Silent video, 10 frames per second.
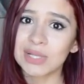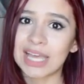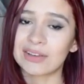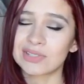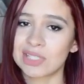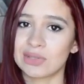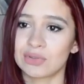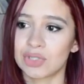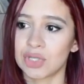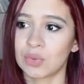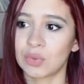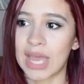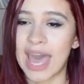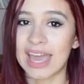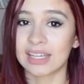allows you to
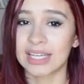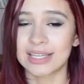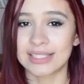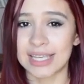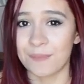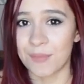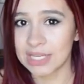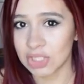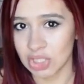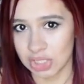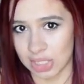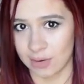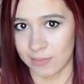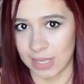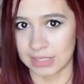add dimension to
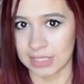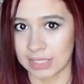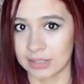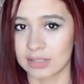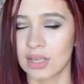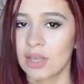your paintings.